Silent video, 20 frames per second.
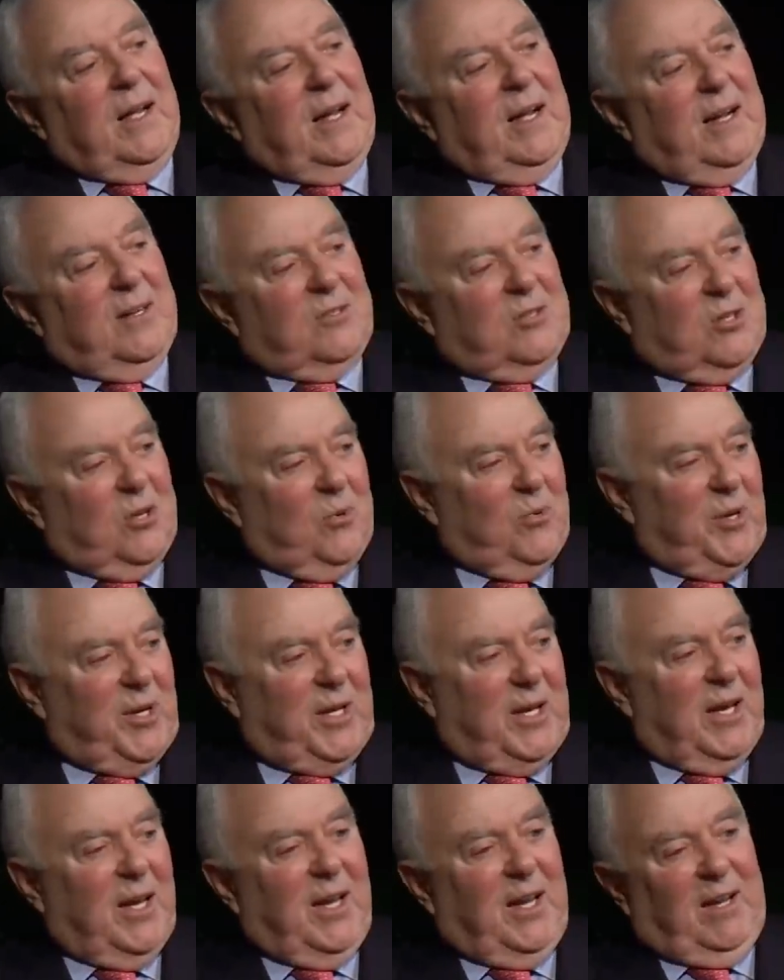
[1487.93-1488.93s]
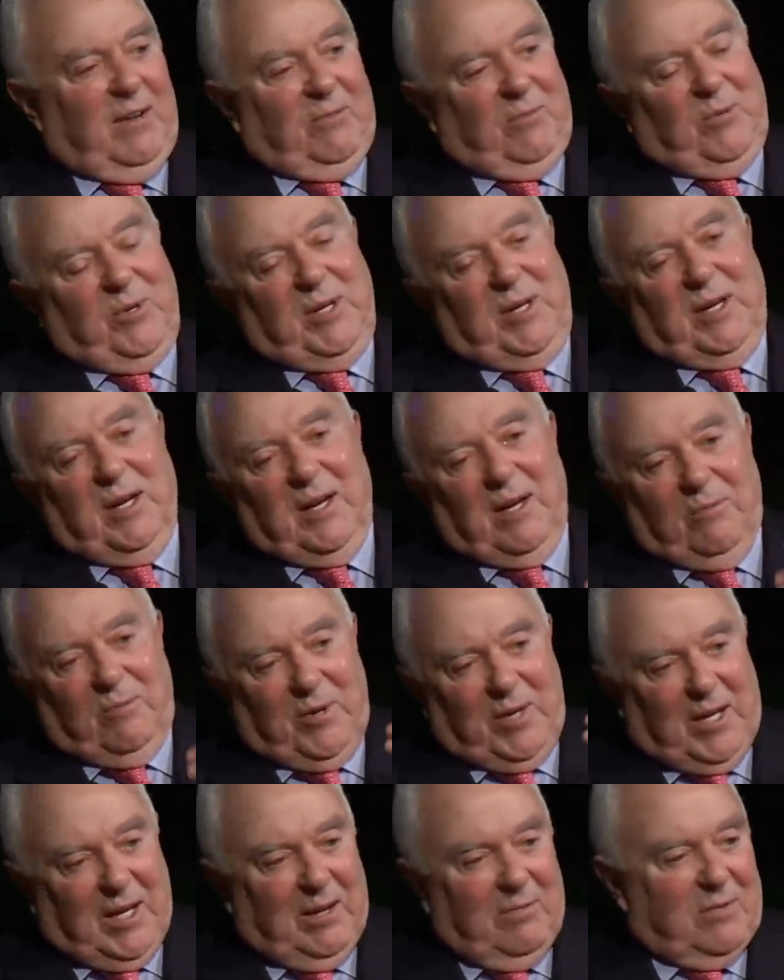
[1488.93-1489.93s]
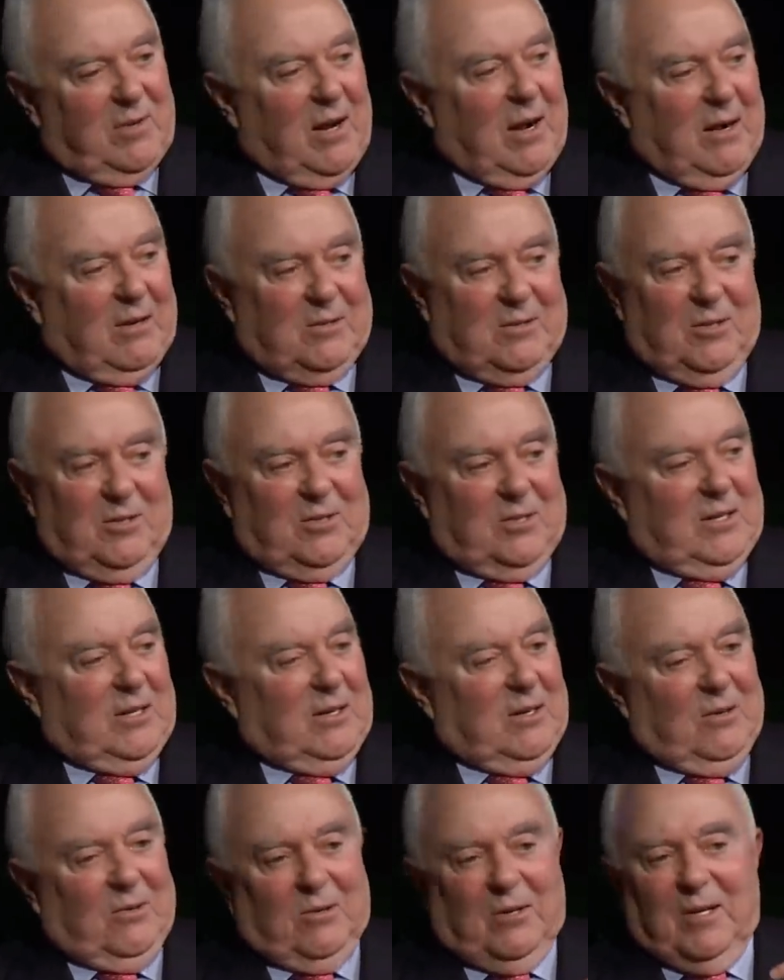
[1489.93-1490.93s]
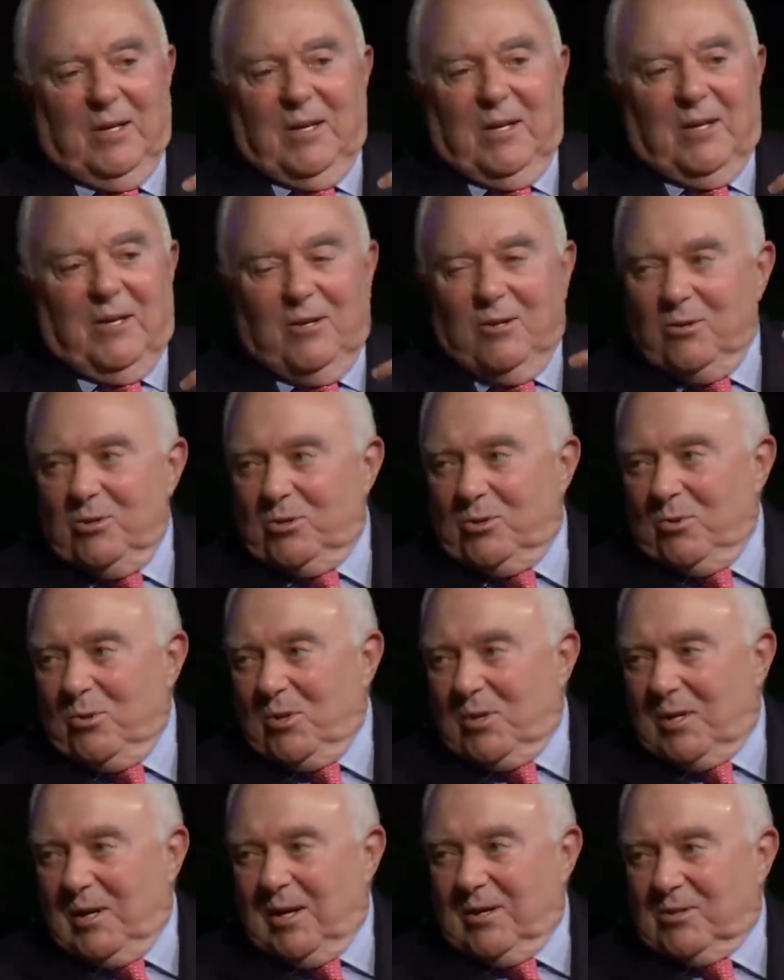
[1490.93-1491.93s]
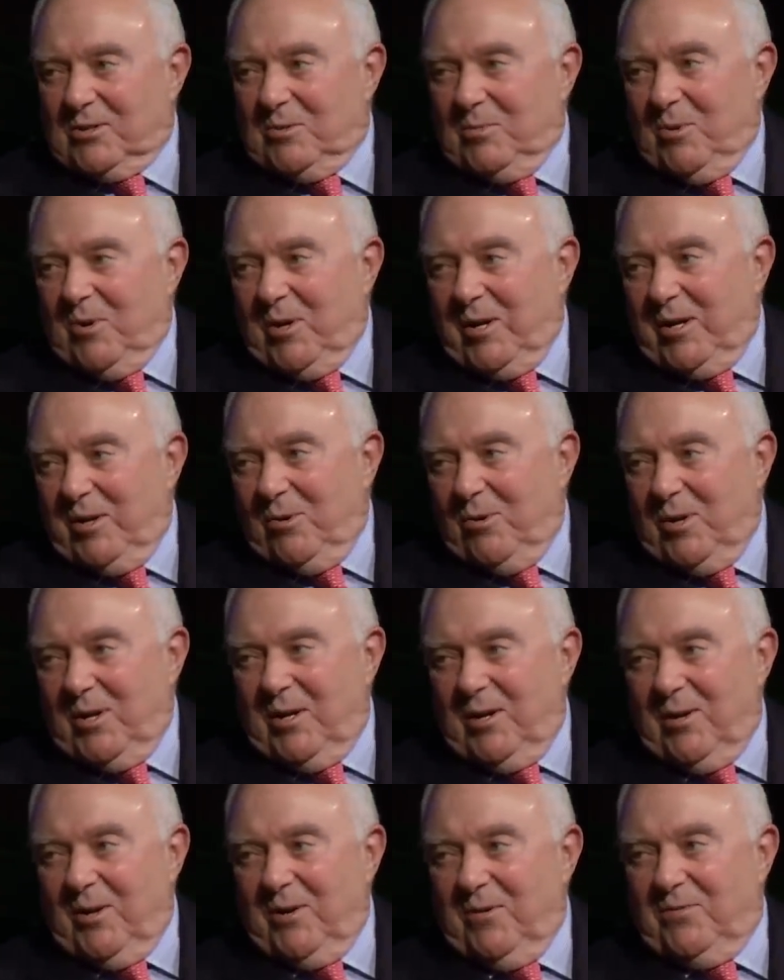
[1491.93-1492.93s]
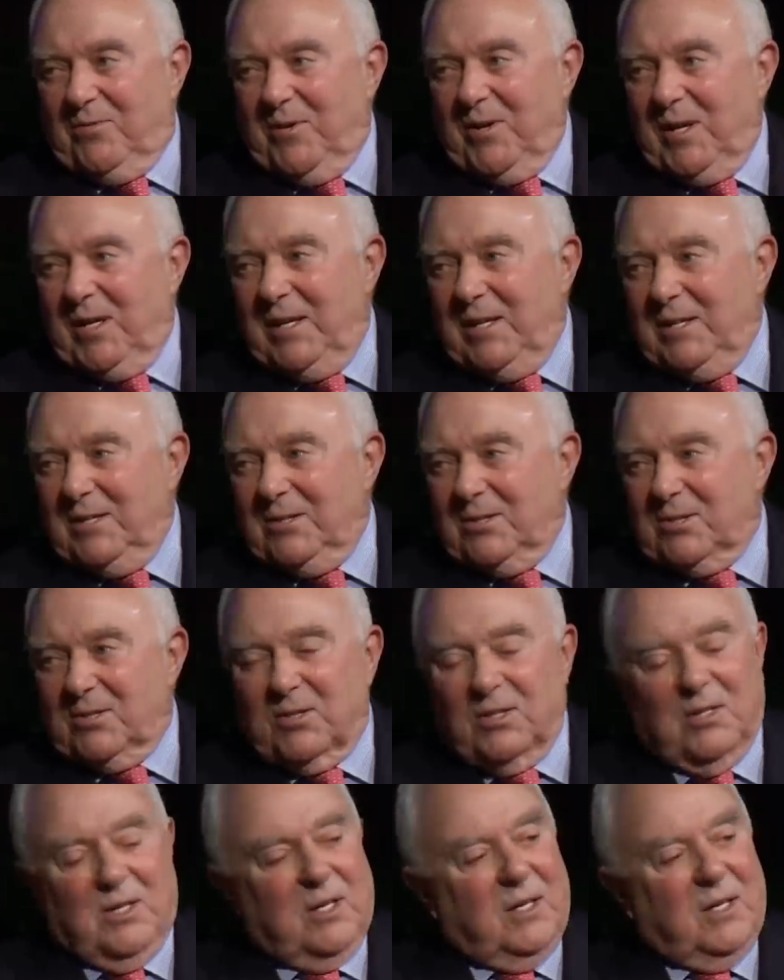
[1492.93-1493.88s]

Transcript: And so we gave, we gave, we gave doctors their usual customary and ordinary fees.